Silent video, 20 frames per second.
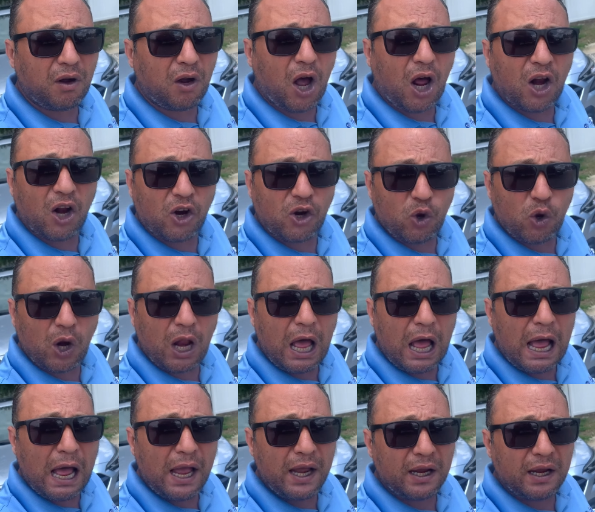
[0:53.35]
color you
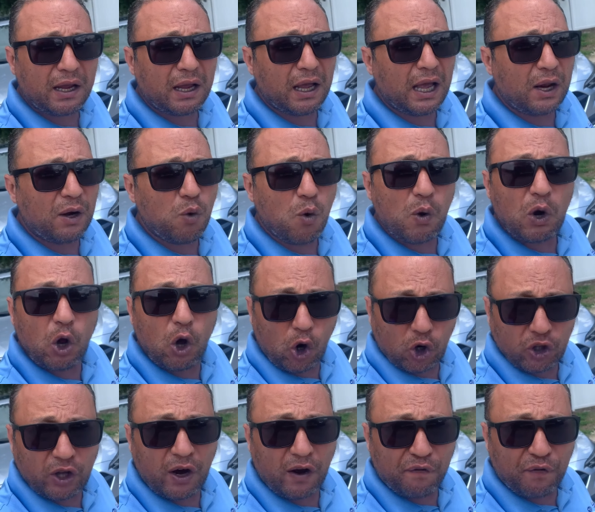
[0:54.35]
like and we will
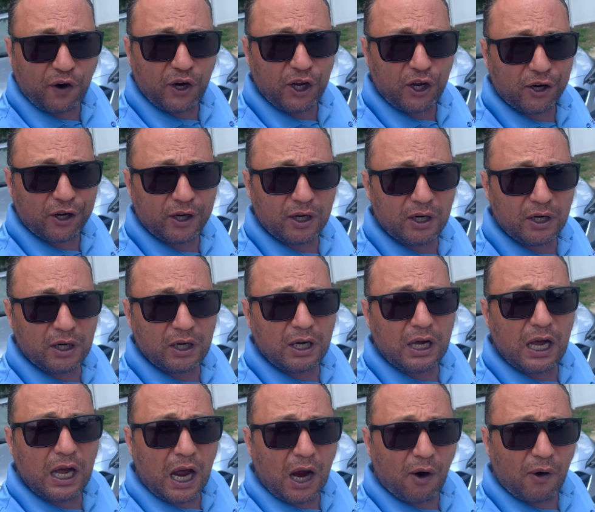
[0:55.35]
order it for you.
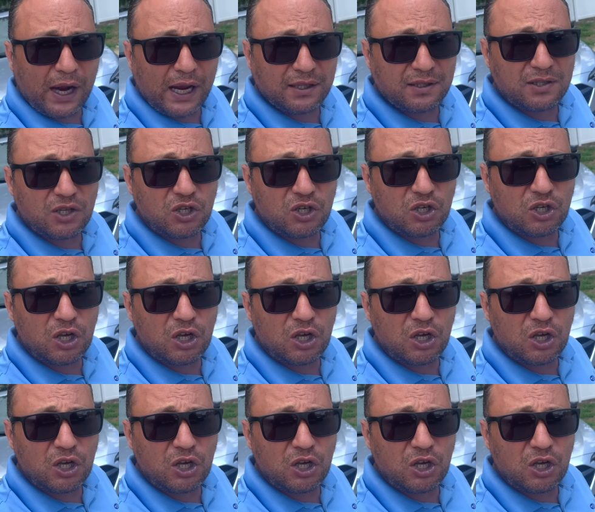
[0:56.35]
All right.